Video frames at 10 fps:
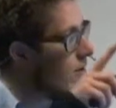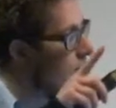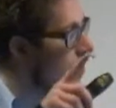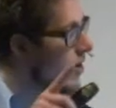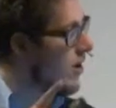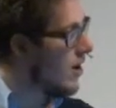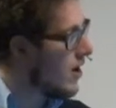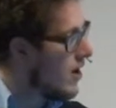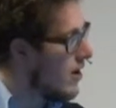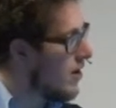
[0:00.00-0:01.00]
for
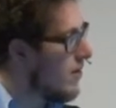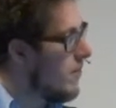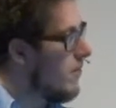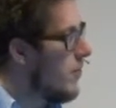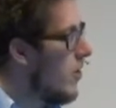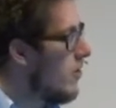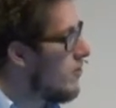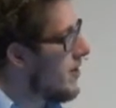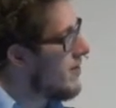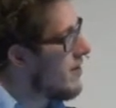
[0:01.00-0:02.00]
all
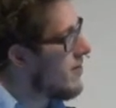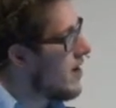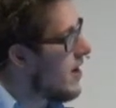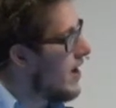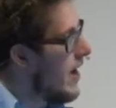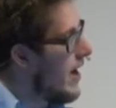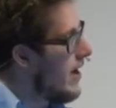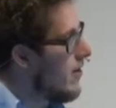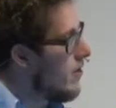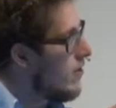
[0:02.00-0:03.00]
of West Africa
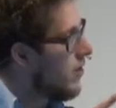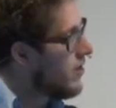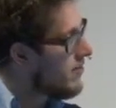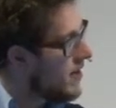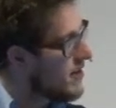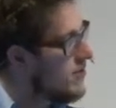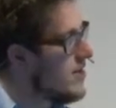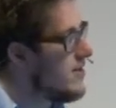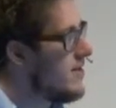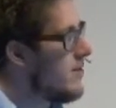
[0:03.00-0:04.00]
or the affected
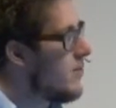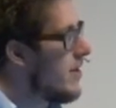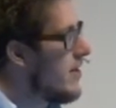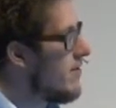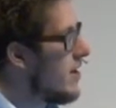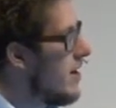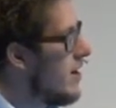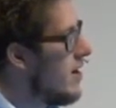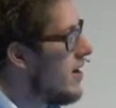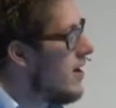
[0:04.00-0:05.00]
regions in West
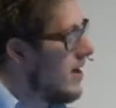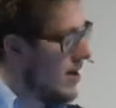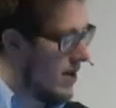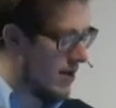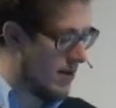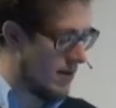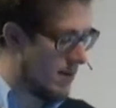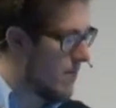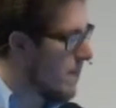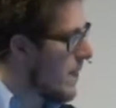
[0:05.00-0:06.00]
Africa,
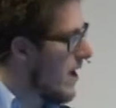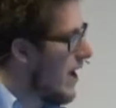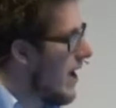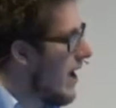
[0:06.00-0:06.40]
and